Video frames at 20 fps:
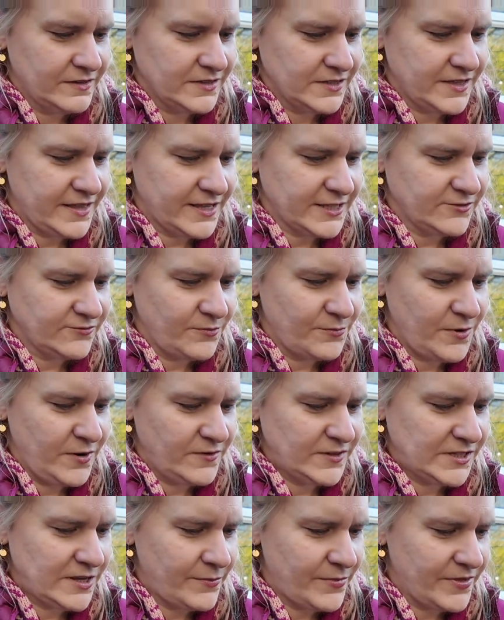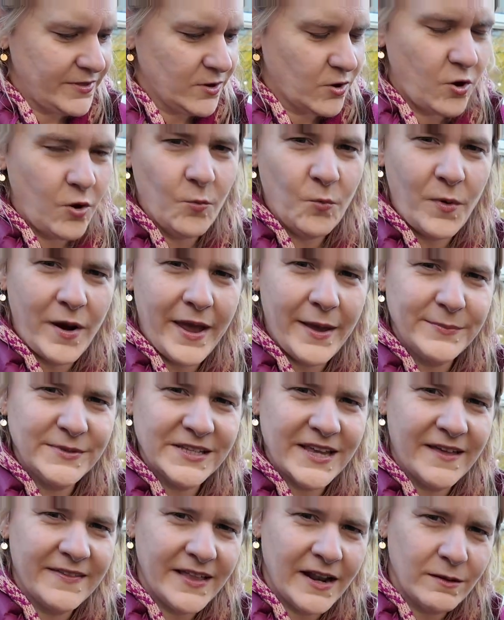So that's removed some of the
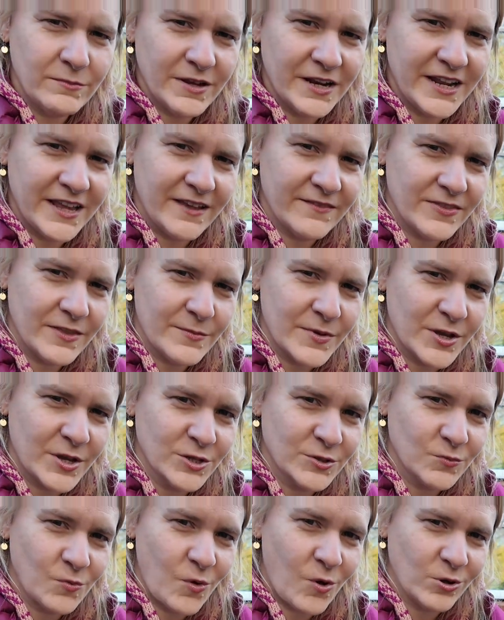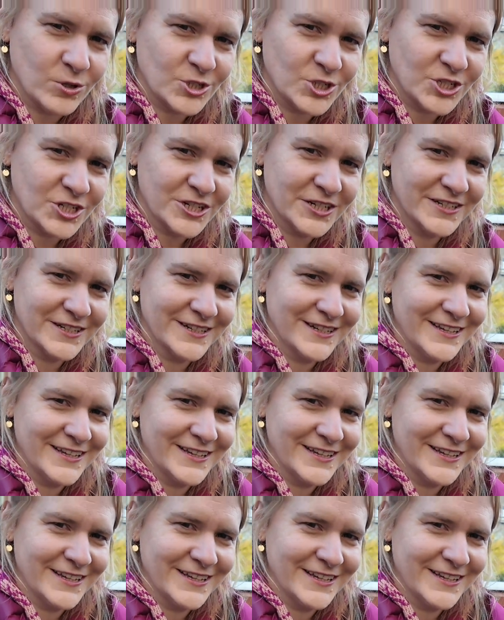cobwebs and then I'm going to give them a good wash.